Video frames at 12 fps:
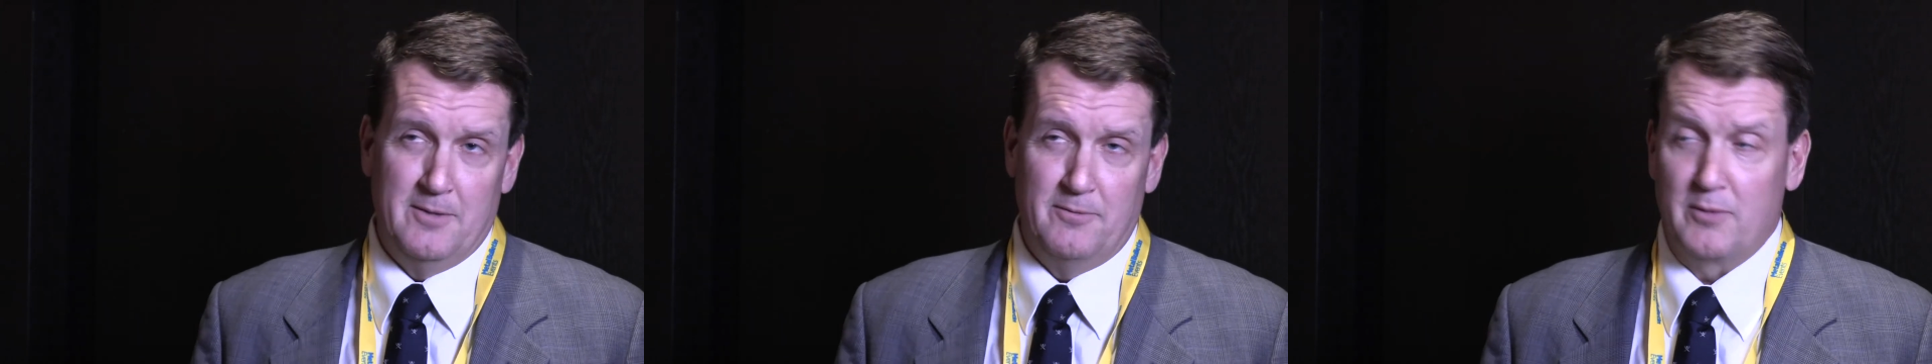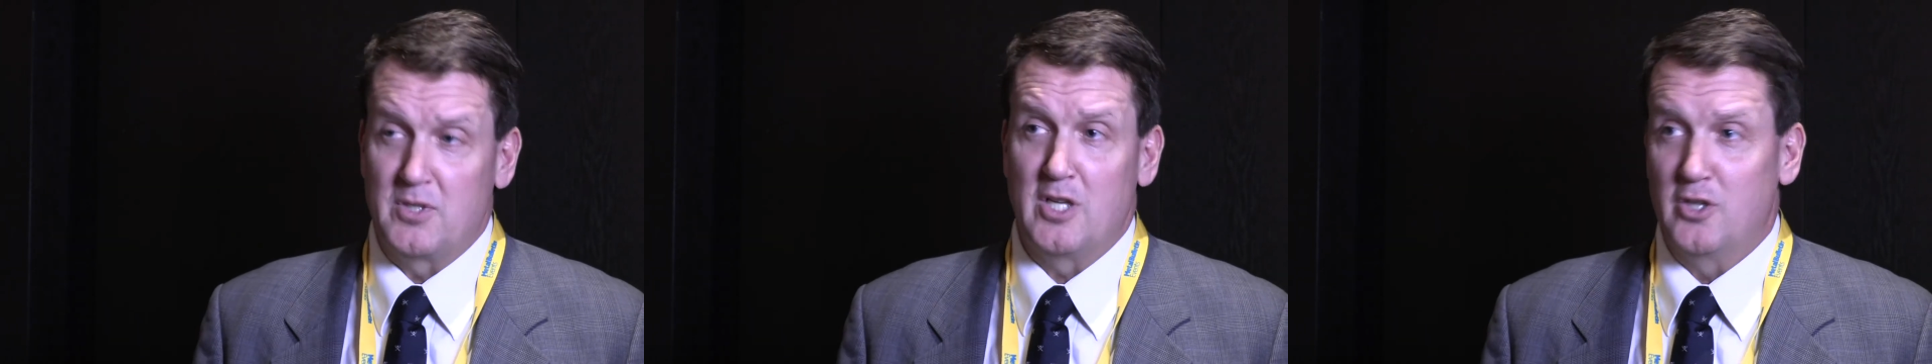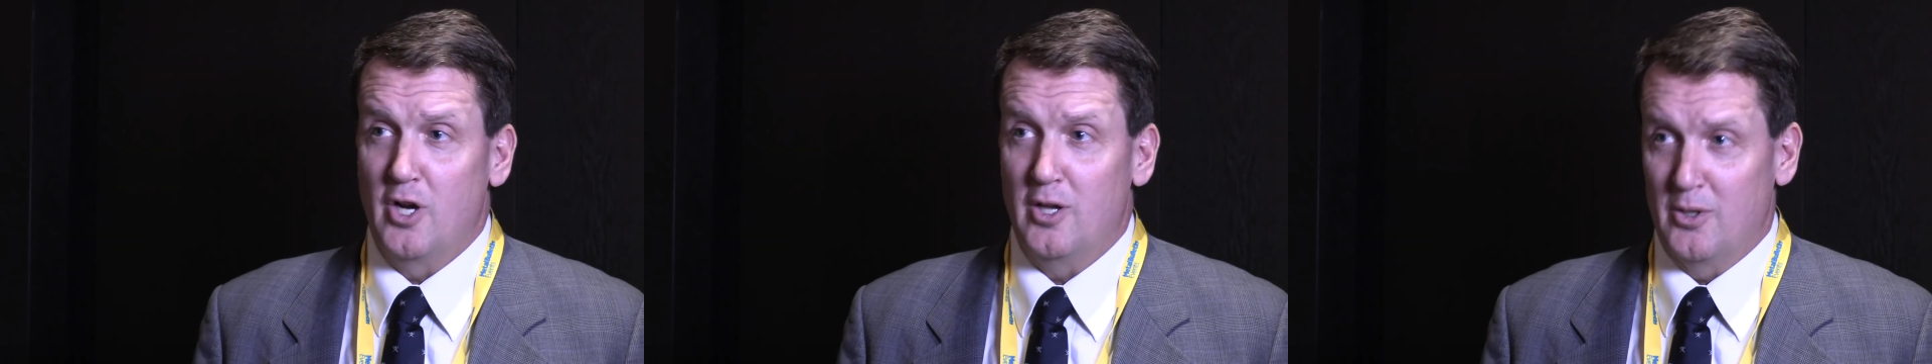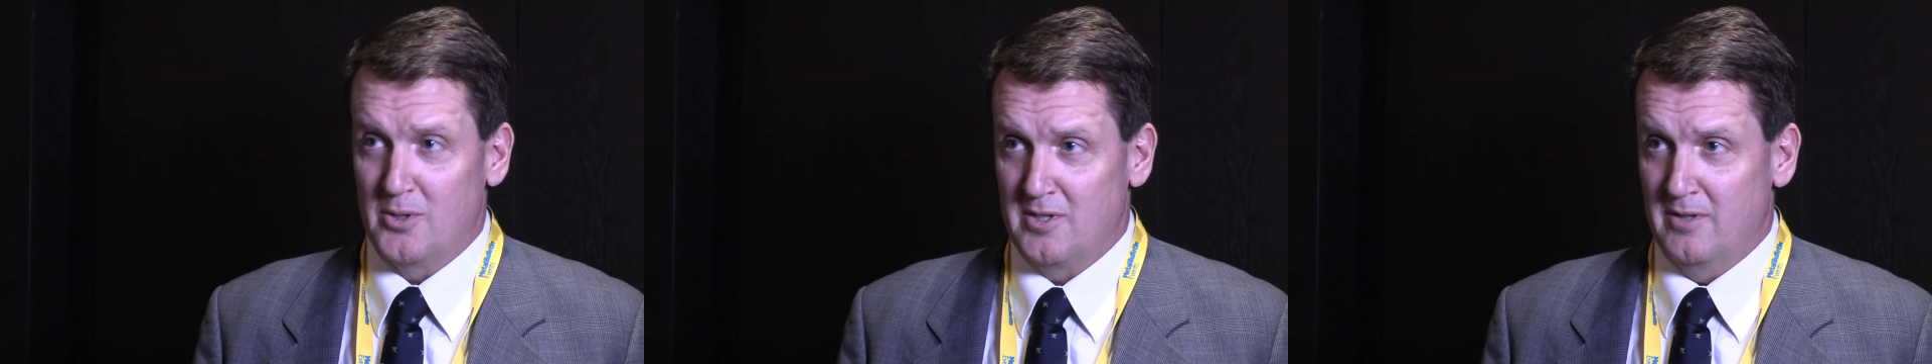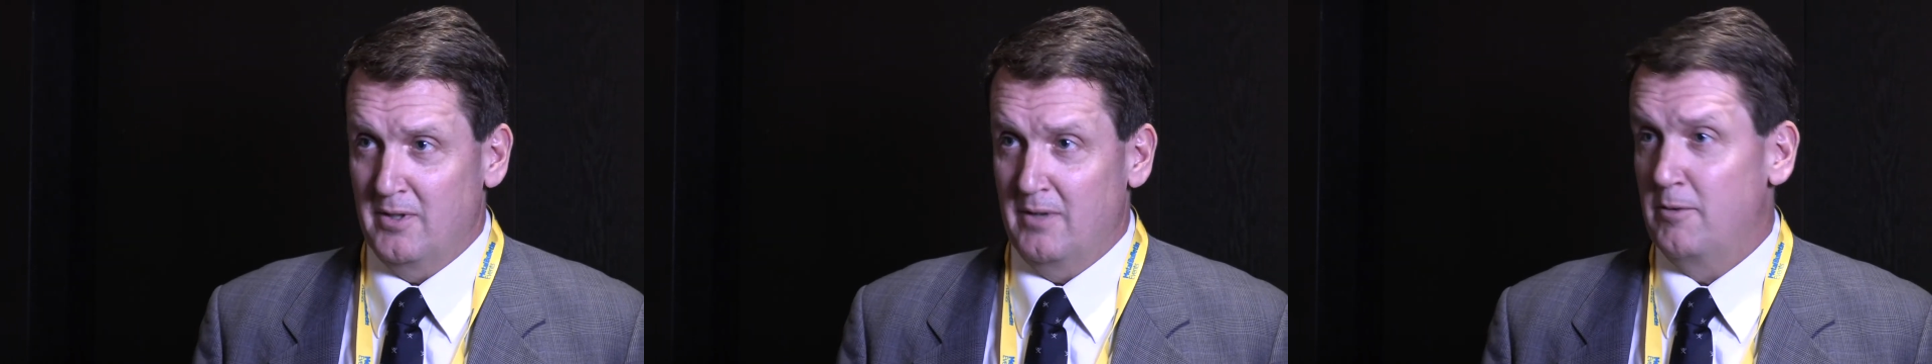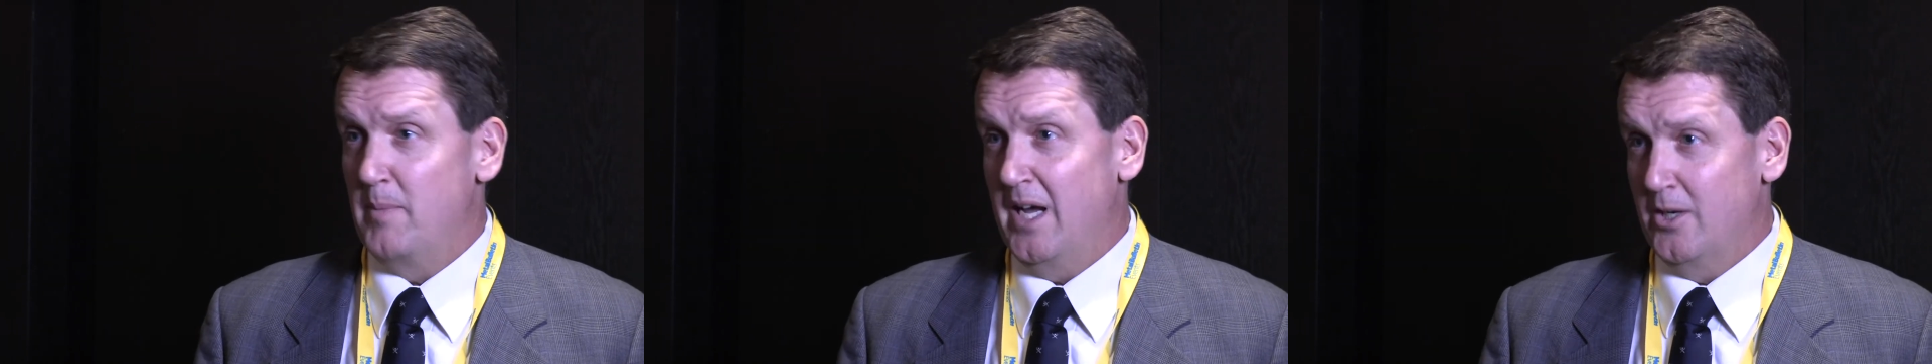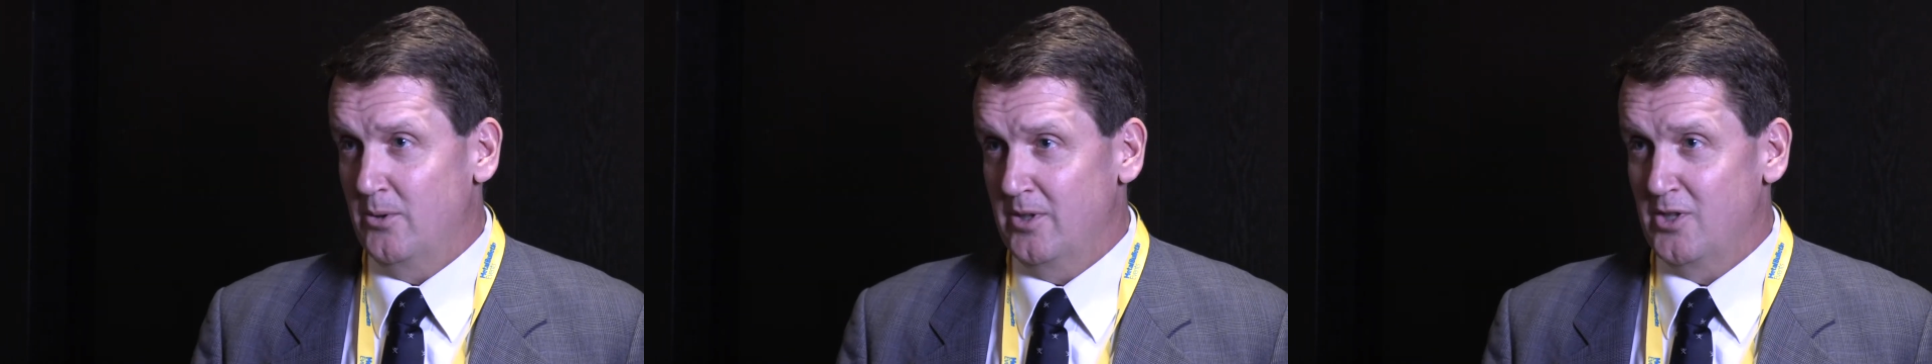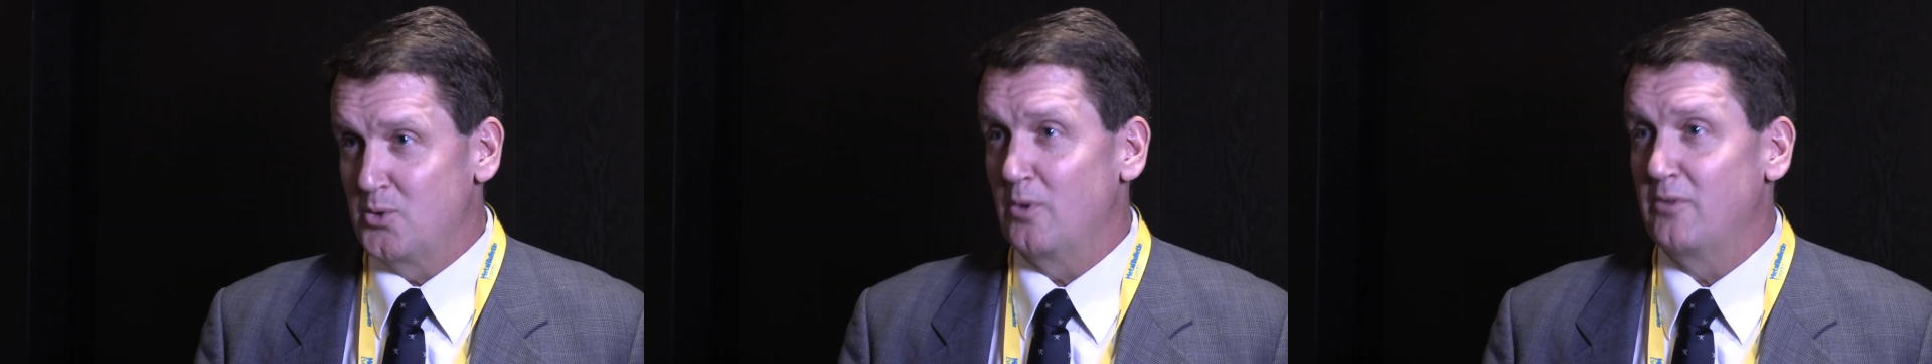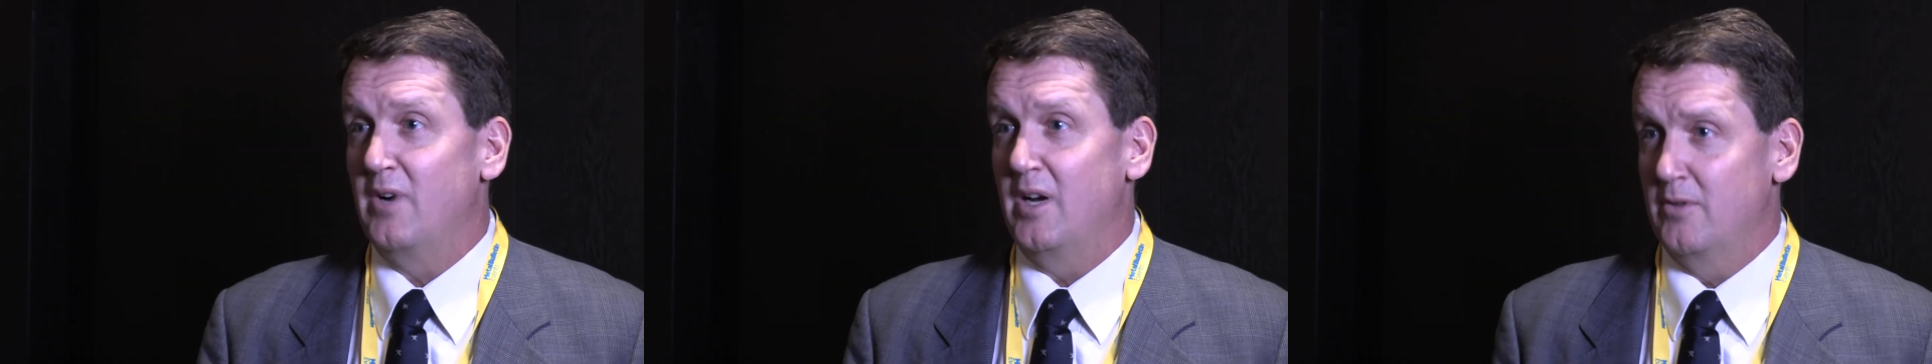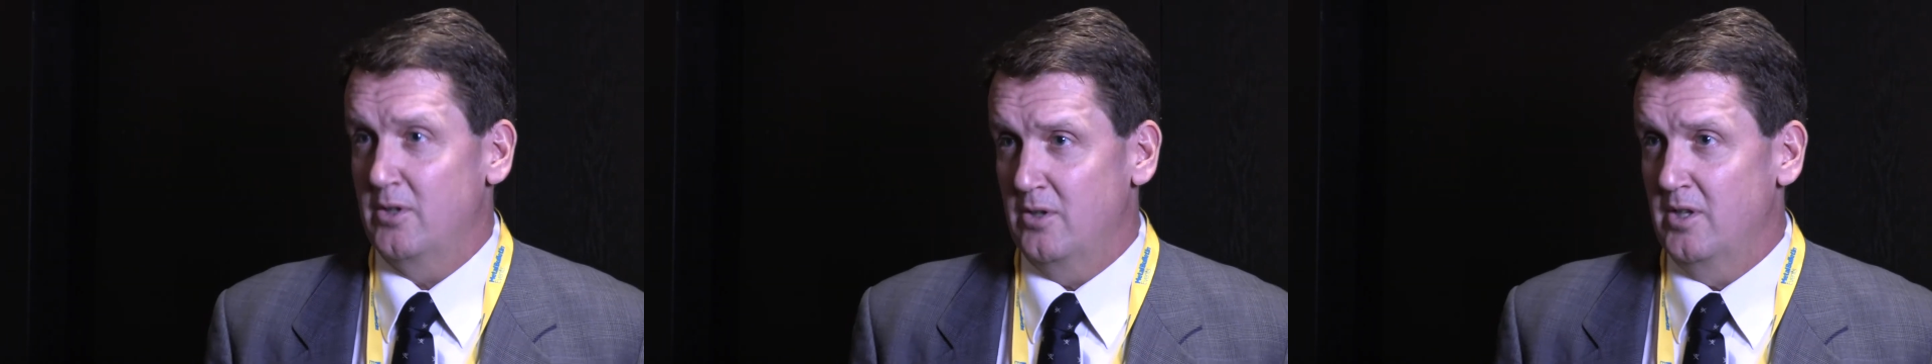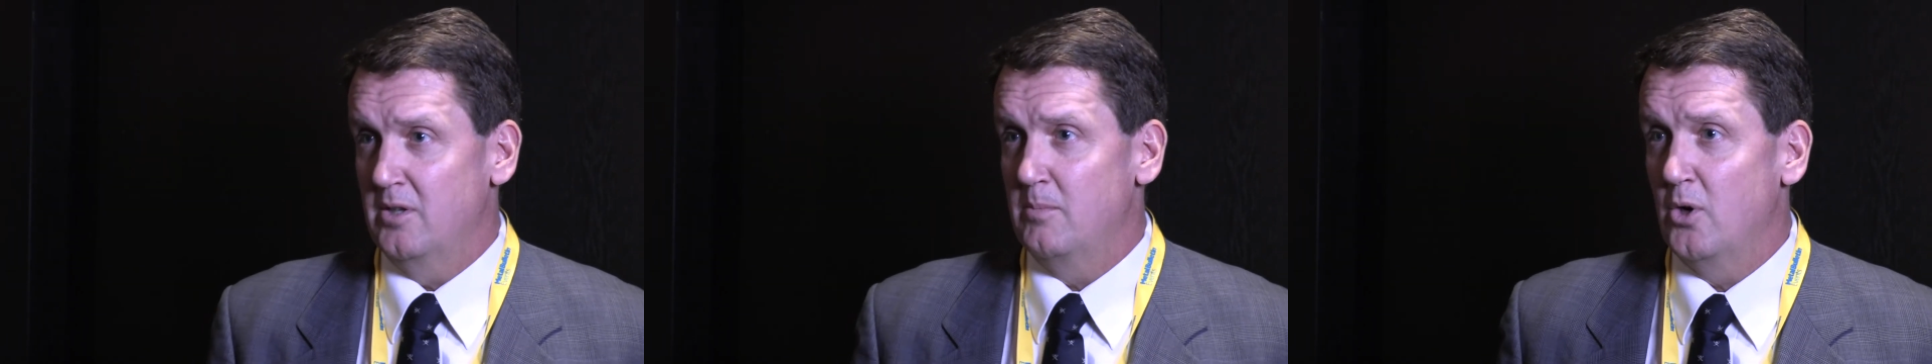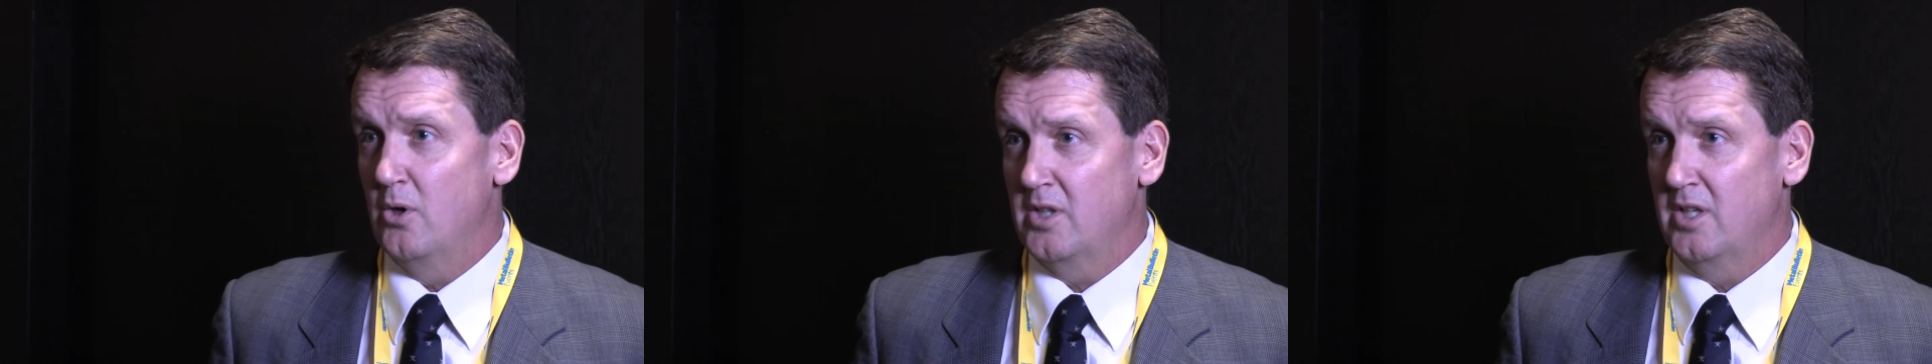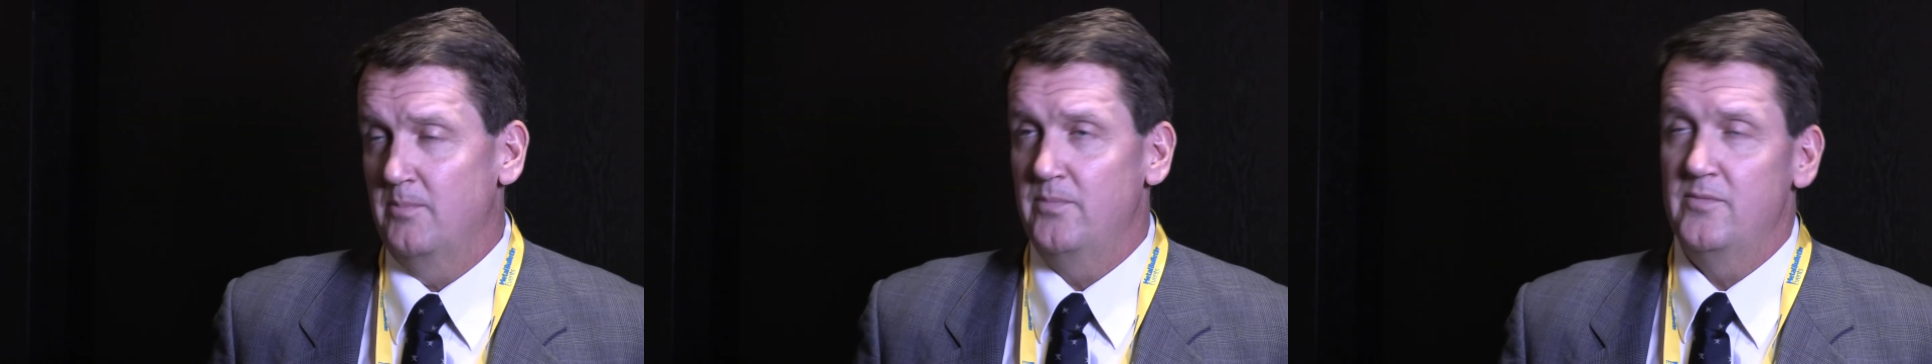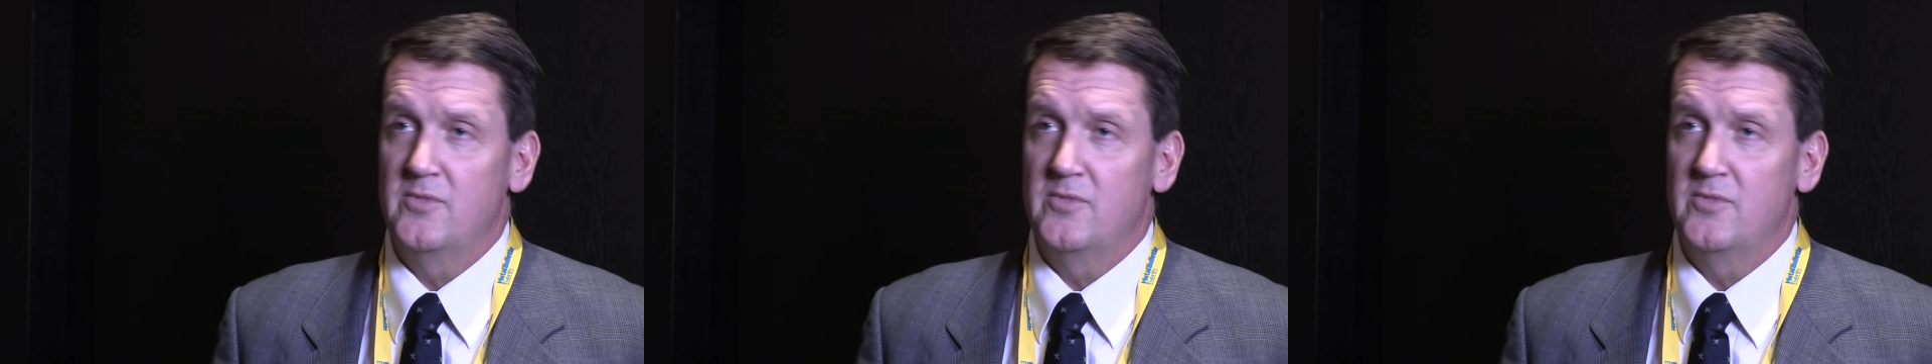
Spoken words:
$15 of a battery that's worth $500 in the market.